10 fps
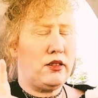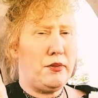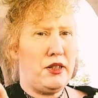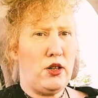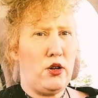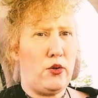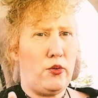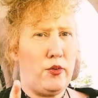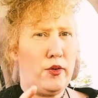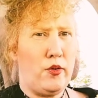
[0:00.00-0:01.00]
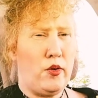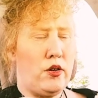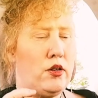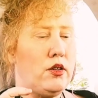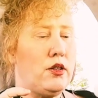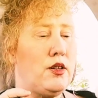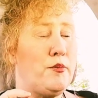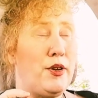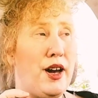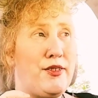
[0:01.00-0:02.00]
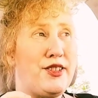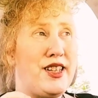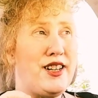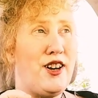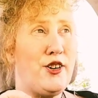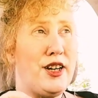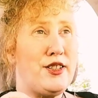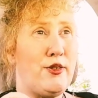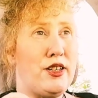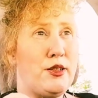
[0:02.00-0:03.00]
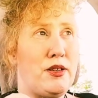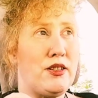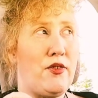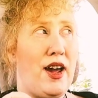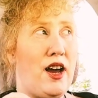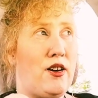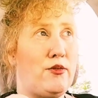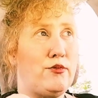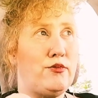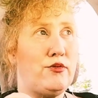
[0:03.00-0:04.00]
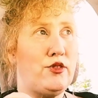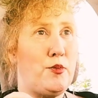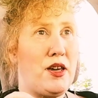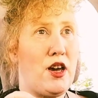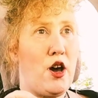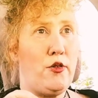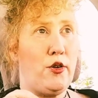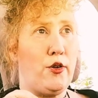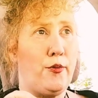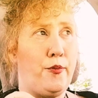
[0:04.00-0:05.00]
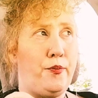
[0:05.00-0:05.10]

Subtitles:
We know. But I've seen all kinds of recipes of how to make other